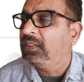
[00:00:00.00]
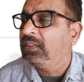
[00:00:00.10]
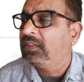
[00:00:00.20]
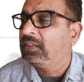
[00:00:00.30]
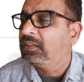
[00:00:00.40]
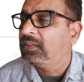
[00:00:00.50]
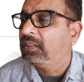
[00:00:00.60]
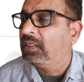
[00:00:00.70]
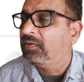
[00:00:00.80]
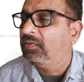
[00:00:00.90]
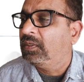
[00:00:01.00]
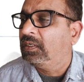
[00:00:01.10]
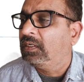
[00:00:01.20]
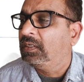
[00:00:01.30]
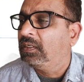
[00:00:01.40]

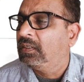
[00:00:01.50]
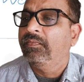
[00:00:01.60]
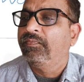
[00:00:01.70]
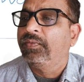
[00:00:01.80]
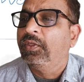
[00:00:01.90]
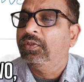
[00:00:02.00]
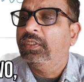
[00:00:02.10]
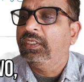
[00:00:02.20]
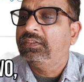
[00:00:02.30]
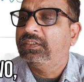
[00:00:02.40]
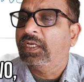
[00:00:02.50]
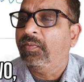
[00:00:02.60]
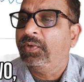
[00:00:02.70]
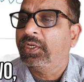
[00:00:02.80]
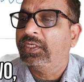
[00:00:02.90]
server. So there's a
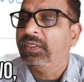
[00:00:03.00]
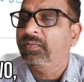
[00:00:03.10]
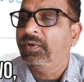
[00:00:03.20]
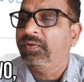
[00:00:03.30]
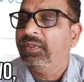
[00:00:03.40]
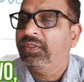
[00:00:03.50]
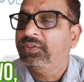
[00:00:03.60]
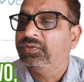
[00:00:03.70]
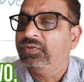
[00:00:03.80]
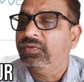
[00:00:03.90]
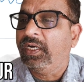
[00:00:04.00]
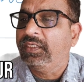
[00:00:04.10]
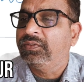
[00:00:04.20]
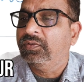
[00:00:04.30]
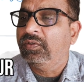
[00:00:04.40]
communication between these two,
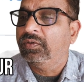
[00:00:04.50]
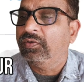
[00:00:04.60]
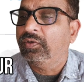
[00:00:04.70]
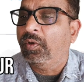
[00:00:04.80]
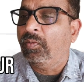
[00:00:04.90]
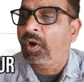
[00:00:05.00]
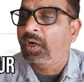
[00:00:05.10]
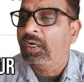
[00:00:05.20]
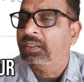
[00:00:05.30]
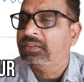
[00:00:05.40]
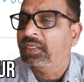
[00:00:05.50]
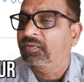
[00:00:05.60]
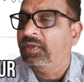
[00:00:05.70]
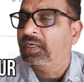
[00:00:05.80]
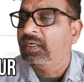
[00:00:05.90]
right? So your model
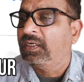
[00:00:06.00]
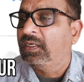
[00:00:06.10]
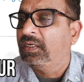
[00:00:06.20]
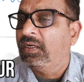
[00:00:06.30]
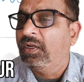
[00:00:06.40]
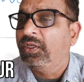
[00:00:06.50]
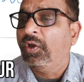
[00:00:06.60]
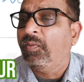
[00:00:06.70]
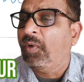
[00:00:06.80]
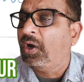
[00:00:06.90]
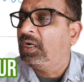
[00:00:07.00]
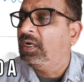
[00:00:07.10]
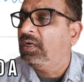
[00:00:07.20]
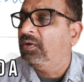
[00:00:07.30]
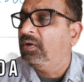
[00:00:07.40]
server, your
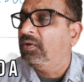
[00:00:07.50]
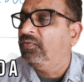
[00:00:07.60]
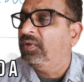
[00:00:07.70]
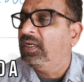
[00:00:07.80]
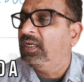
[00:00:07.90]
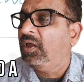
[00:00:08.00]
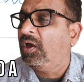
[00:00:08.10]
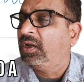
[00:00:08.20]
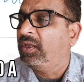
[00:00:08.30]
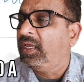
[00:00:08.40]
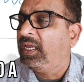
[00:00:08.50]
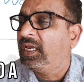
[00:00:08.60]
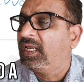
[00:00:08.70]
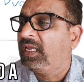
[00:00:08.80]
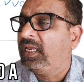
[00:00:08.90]
model will, or your
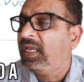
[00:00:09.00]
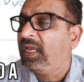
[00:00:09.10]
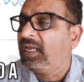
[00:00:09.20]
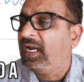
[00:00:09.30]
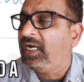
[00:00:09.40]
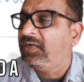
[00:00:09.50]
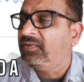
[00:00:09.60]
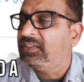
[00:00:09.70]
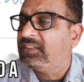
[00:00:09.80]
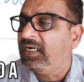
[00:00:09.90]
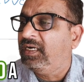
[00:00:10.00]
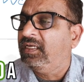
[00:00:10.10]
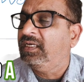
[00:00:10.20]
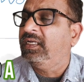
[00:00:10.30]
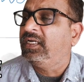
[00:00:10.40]
AI client will send
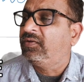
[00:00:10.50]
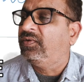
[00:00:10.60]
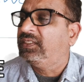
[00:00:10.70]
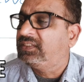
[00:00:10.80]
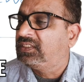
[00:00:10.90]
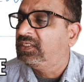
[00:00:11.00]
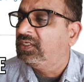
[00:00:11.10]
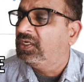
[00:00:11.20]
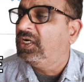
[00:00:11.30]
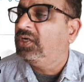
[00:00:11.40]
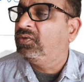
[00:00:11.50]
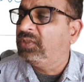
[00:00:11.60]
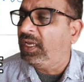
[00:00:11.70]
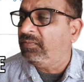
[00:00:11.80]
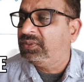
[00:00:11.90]
a request to
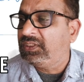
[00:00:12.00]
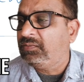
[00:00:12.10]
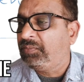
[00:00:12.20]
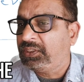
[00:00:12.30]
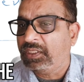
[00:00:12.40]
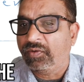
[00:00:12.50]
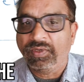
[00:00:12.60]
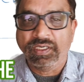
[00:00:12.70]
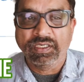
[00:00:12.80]
the MCP server.